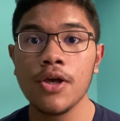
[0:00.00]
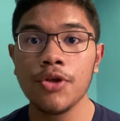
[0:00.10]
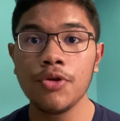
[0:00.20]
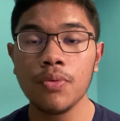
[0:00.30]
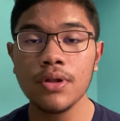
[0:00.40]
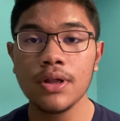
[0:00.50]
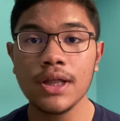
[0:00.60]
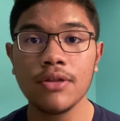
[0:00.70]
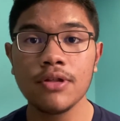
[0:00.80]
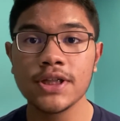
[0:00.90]
you will
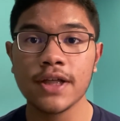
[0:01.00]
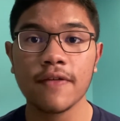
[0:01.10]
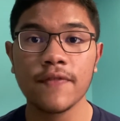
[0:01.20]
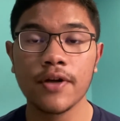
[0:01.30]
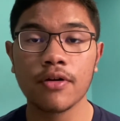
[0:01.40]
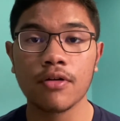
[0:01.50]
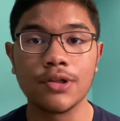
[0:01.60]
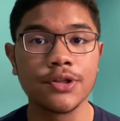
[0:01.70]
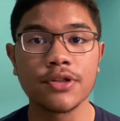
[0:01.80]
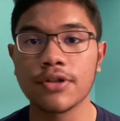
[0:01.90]
need to check if they are
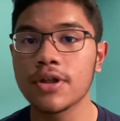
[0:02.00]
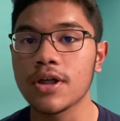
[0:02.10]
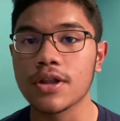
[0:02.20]
conscious or not.